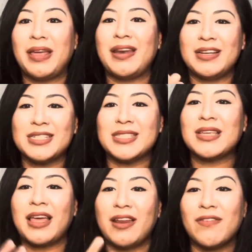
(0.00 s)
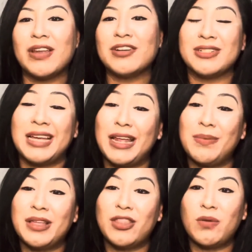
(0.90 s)
and it just kind of entertained
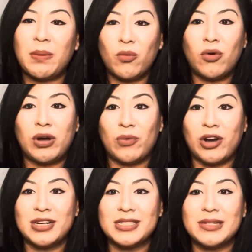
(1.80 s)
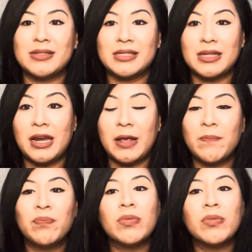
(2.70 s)
me a little bit more in regards to setting.